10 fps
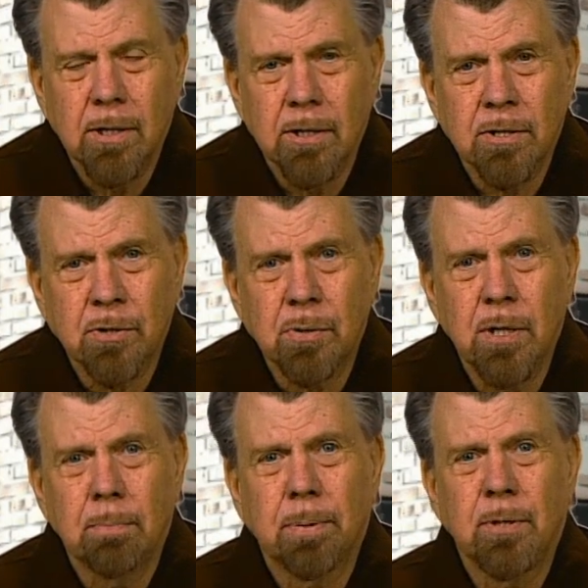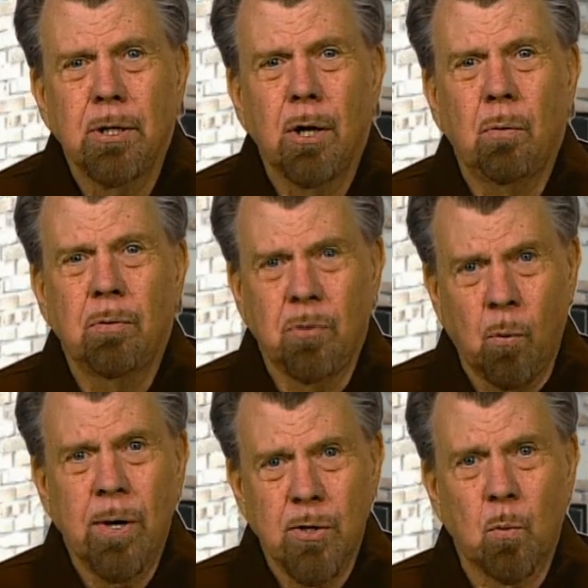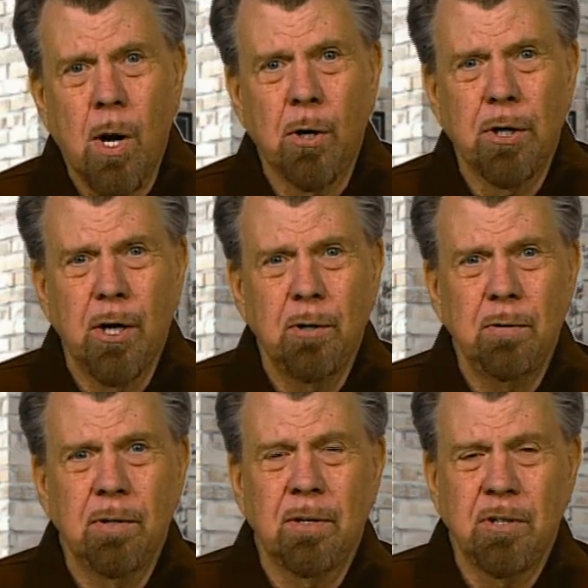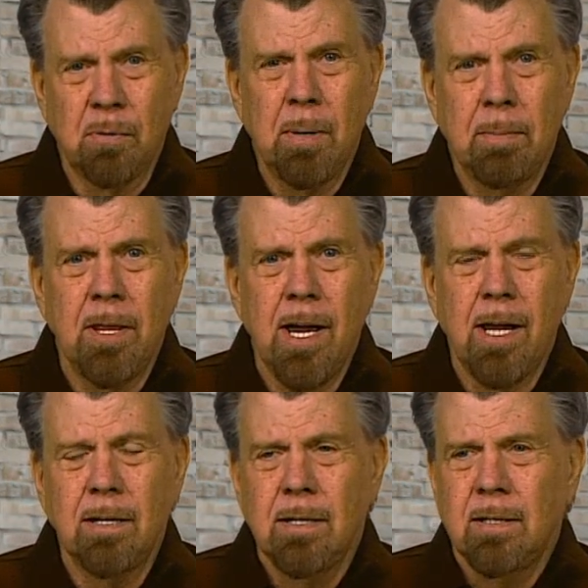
strip? You know, Where's Waldo? You remember that?